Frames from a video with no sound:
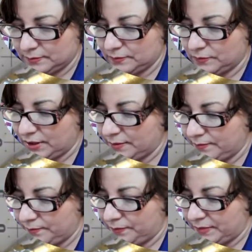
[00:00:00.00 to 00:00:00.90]
Right?
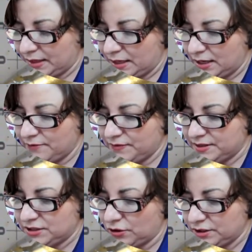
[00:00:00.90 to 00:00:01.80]
If it
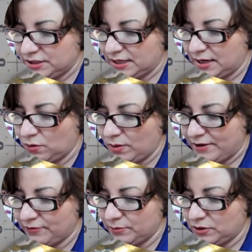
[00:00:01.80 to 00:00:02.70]
starts to get away
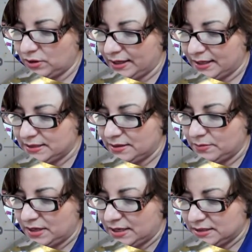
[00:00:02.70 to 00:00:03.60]
from you like it did
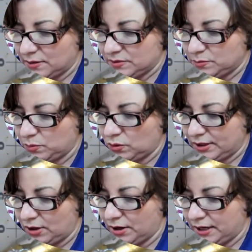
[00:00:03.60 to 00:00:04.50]
me because I was
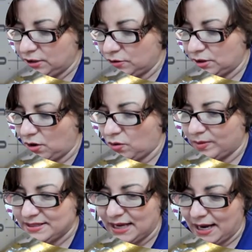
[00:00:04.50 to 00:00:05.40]
pulling on it, you could
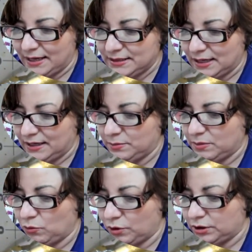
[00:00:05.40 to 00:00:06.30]
always add a tiny bit
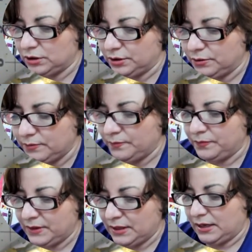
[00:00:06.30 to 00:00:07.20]
more glue
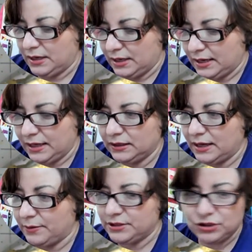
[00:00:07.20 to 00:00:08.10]
and
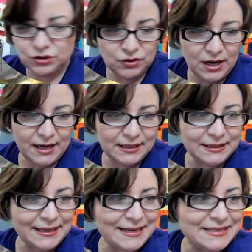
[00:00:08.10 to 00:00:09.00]
allow it to dry.
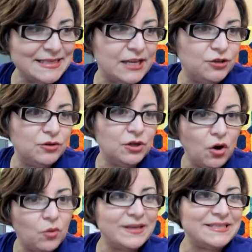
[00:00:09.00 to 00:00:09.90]
Like I said, you could
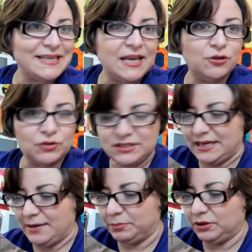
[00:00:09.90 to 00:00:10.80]
always take your
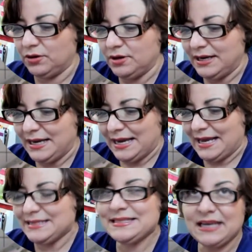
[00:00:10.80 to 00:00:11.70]
stapler
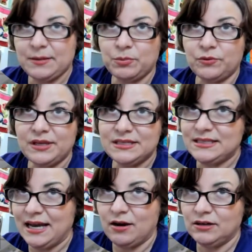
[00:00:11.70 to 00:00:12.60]
and staple these
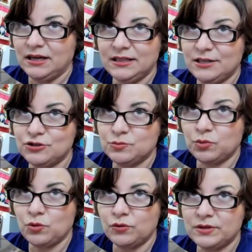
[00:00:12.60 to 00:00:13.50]
down and then just
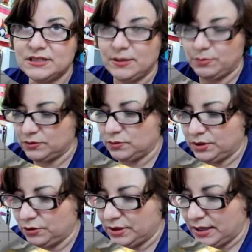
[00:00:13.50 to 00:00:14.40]
pull the staples when
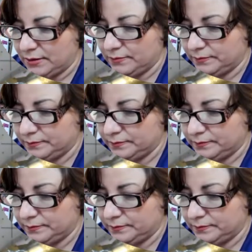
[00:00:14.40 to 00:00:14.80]
you're done.